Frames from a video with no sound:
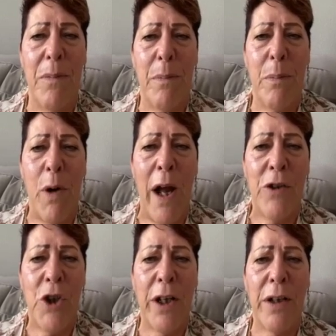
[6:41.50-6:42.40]

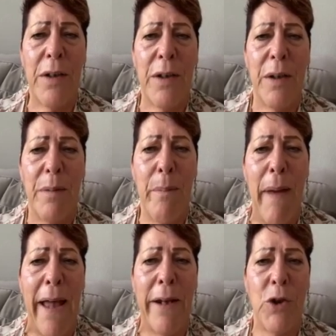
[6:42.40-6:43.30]
project
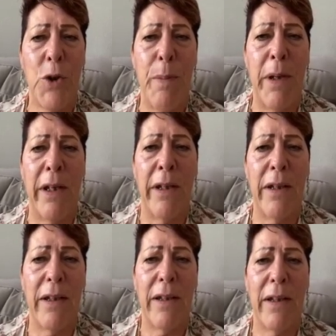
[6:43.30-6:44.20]
management,
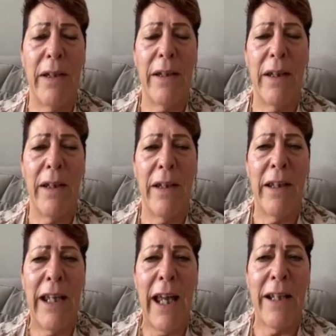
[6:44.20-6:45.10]

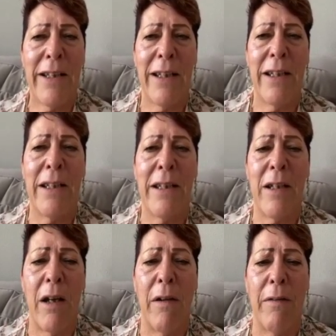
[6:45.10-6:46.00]
the essence
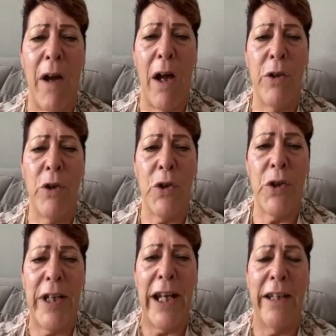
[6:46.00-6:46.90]
of
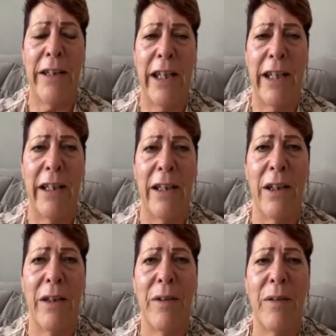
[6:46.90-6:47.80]
understanding
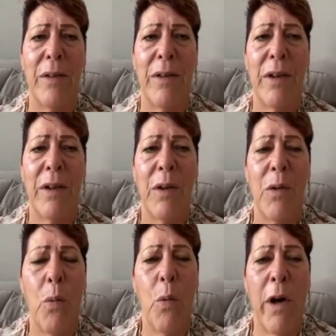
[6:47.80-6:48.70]

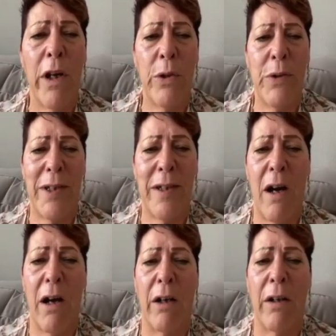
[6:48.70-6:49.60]
where you
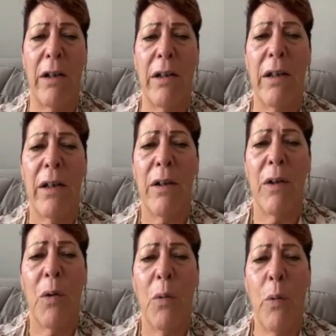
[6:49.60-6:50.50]
start,
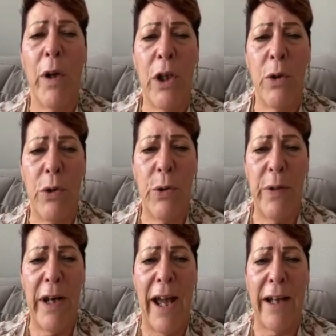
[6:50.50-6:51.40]
what do you do
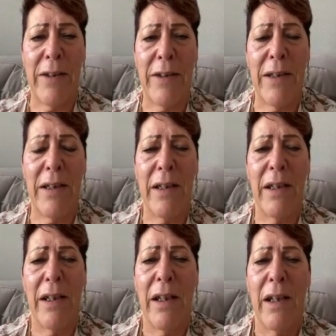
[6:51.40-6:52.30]
next,
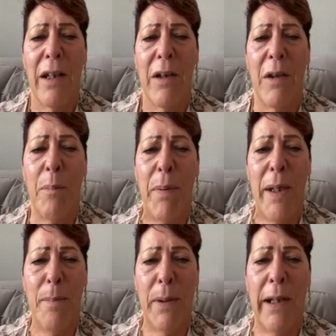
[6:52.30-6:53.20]
the
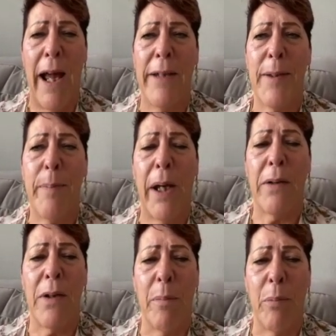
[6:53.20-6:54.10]
people
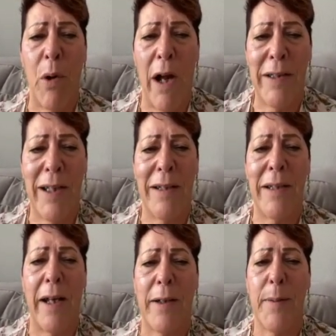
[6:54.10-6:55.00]
aspects, the process
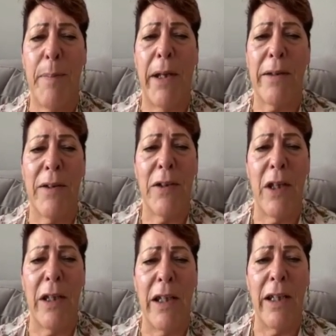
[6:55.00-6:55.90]
aspects,
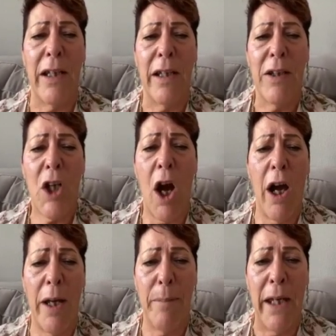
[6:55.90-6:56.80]
the
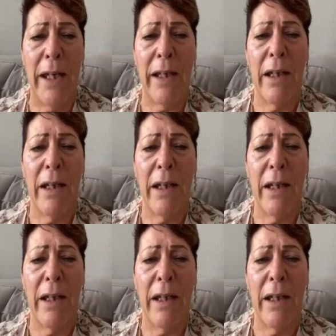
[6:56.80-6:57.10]
timing,